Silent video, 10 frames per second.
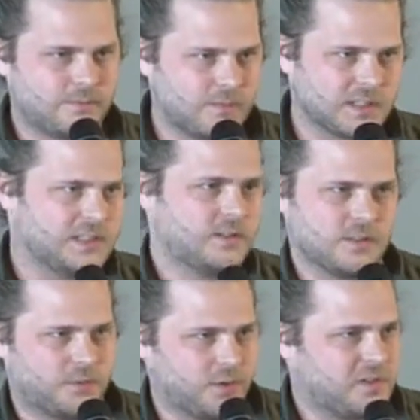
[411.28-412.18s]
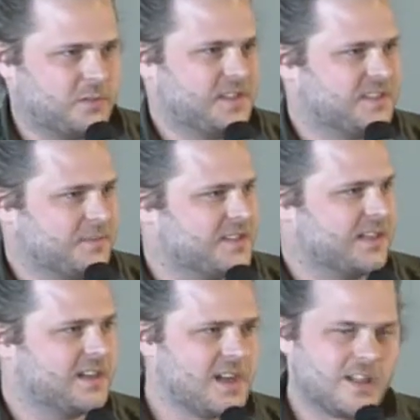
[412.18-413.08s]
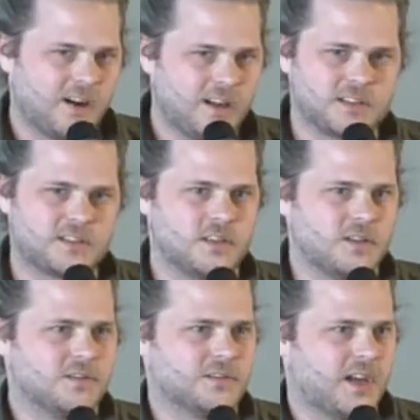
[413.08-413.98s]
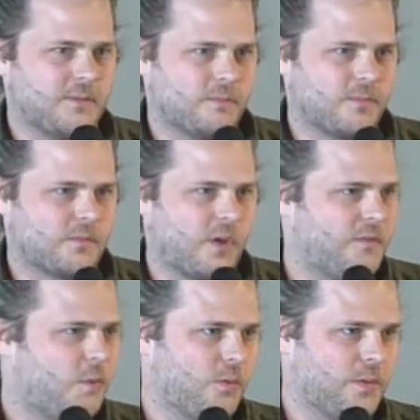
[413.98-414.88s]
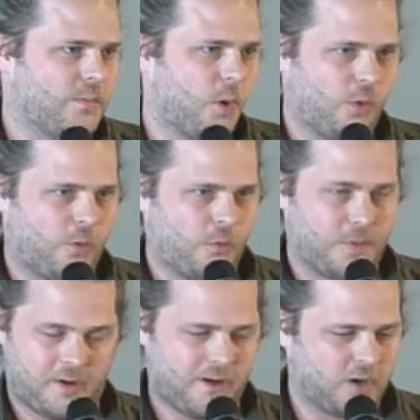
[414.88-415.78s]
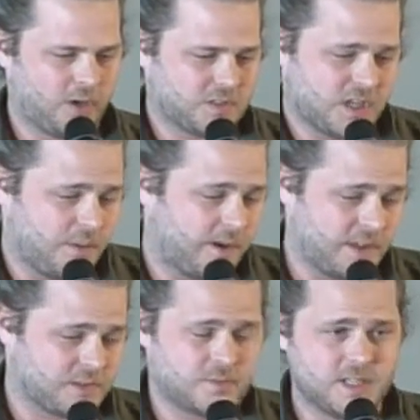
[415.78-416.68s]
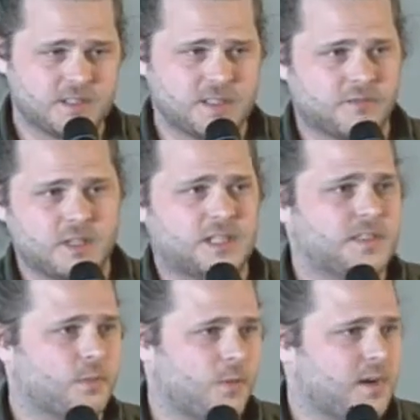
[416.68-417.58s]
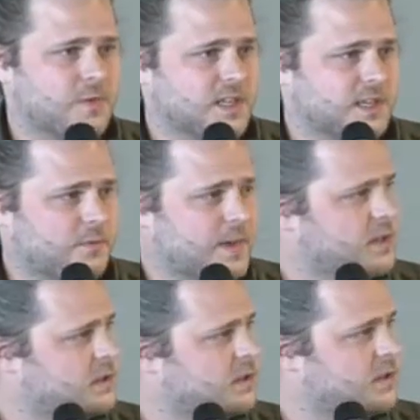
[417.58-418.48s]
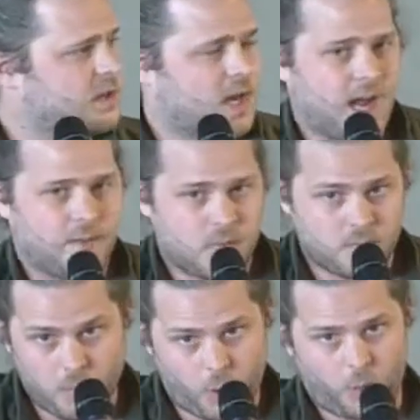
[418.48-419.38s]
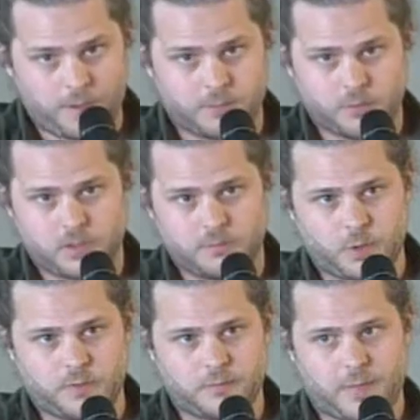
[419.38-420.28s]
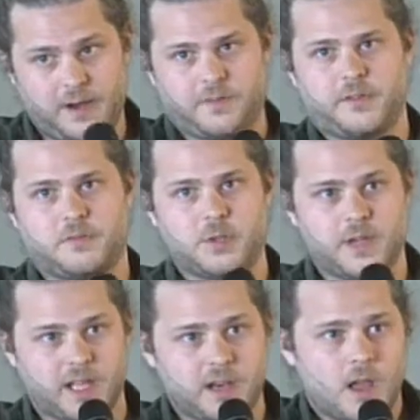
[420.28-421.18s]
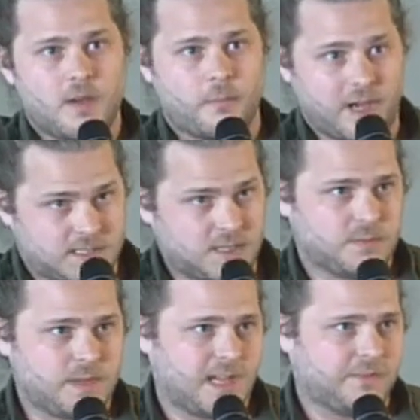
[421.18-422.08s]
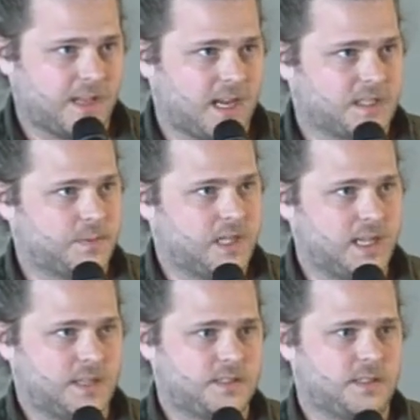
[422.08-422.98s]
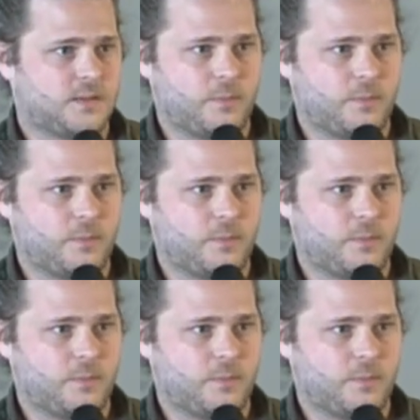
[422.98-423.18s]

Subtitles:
Martin Luther's 42 precepts, then. They're a list in news, have all been around for a long time, and there's a reason. It's a really simple way to present information, and more people would benefit from doing it. But it doesn't mean that everything has to be a list.